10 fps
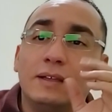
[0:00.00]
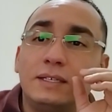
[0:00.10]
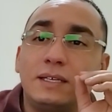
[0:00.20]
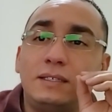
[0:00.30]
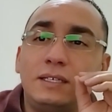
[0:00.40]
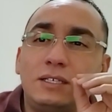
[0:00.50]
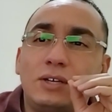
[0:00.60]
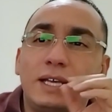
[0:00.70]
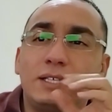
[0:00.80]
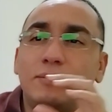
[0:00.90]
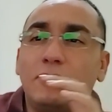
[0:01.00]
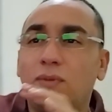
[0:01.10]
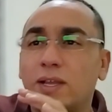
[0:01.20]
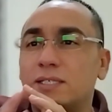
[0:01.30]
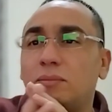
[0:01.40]
Thus, a teacher has to be
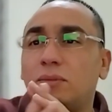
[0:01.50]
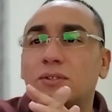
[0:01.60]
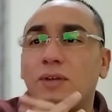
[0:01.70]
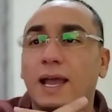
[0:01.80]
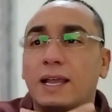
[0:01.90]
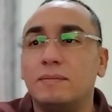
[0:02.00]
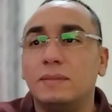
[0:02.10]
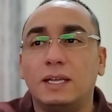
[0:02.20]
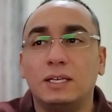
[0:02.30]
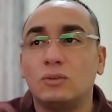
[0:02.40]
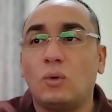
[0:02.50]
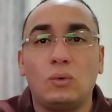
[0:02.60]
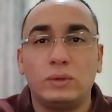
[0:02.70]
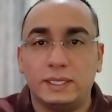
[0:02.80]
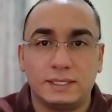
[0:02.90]
flexible to accommodate
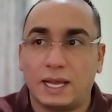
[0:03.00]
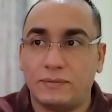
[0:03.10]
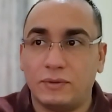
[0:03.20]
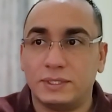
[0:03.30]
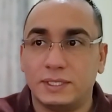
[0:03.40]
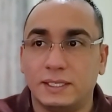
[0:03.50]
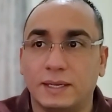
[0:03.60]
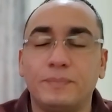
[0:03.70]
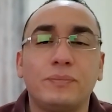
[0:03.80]
all this diversity.